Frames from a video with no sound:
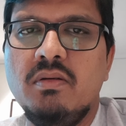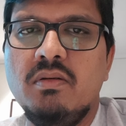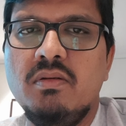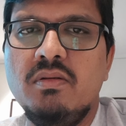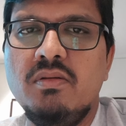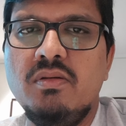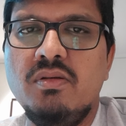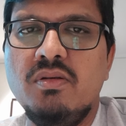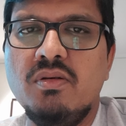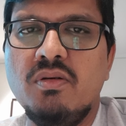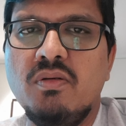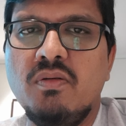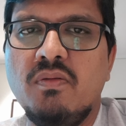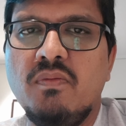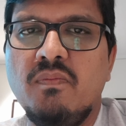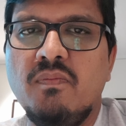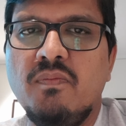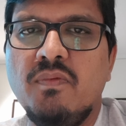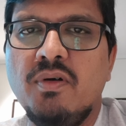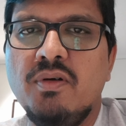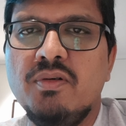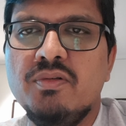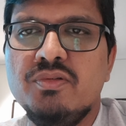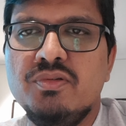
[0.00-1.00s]
your
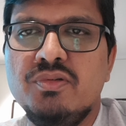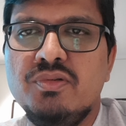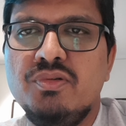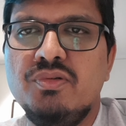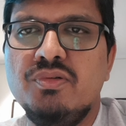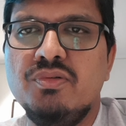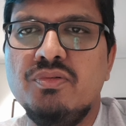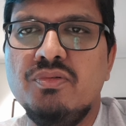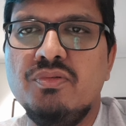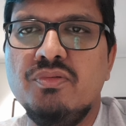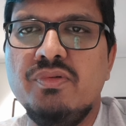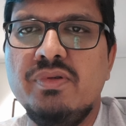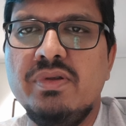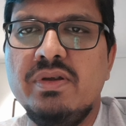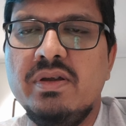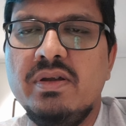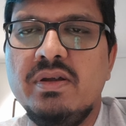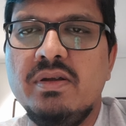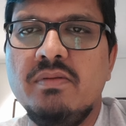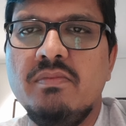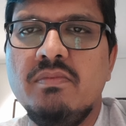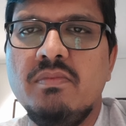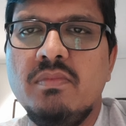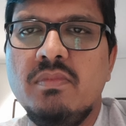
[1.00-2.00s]
walk through
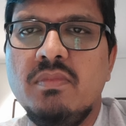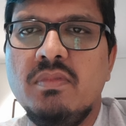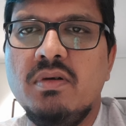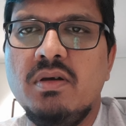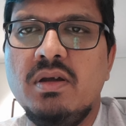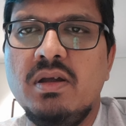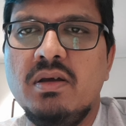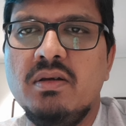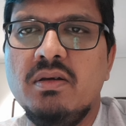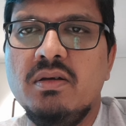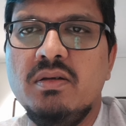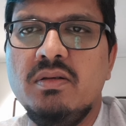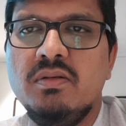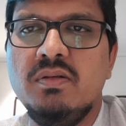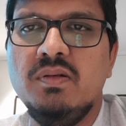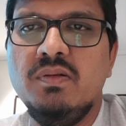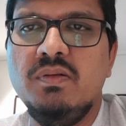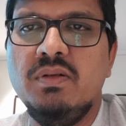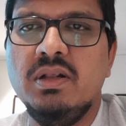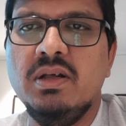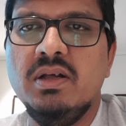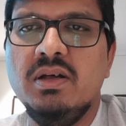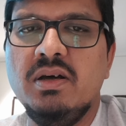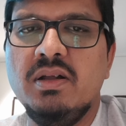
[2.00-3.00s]
the
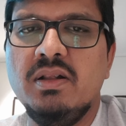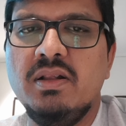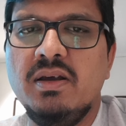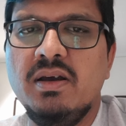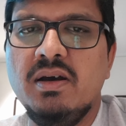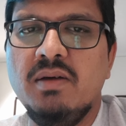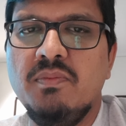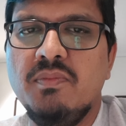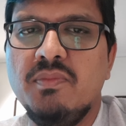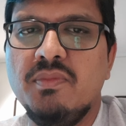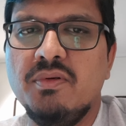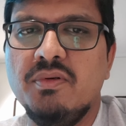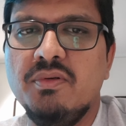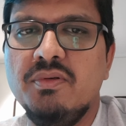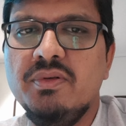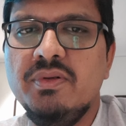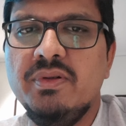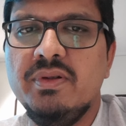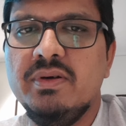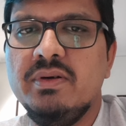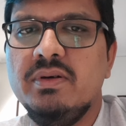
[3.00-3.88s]
Sri Lankan airport,